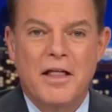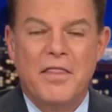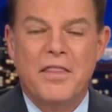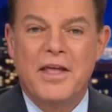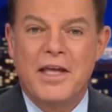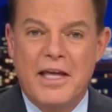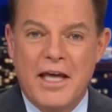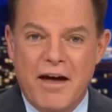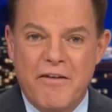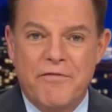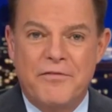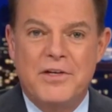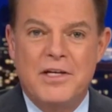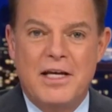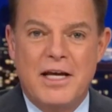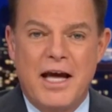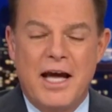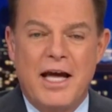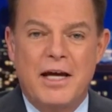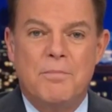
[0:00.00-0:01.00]
COVID
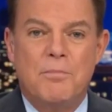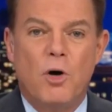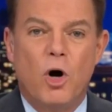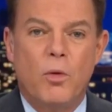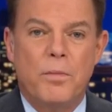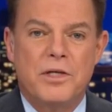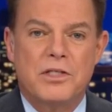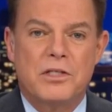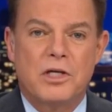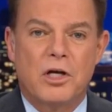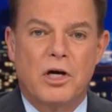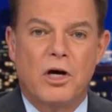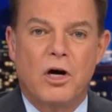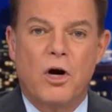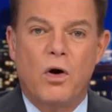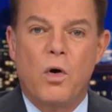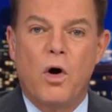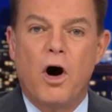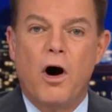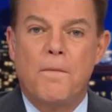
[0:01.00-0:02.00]
vaccines. The death
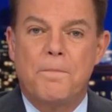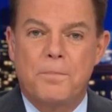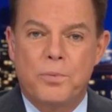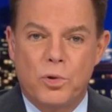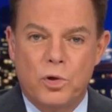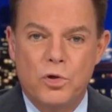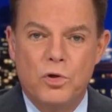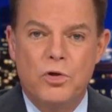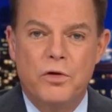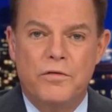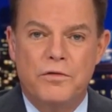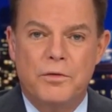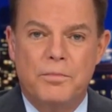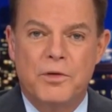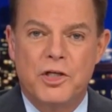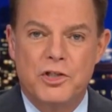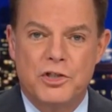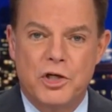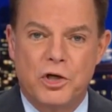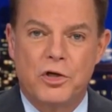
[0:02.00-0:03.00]
toll surpassed
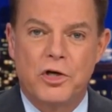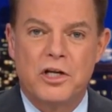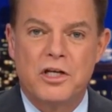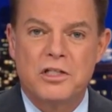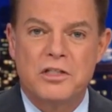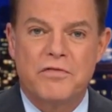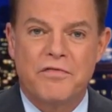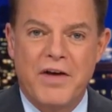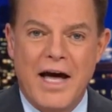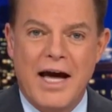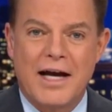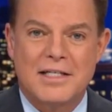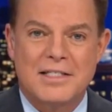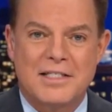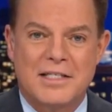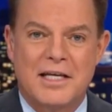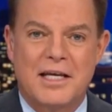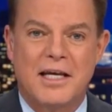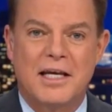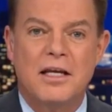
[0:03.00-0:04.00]
300,000 and the U.S.
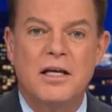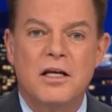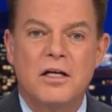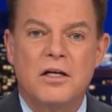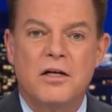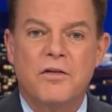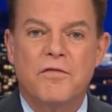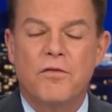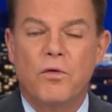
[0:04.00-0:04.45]
COVID cases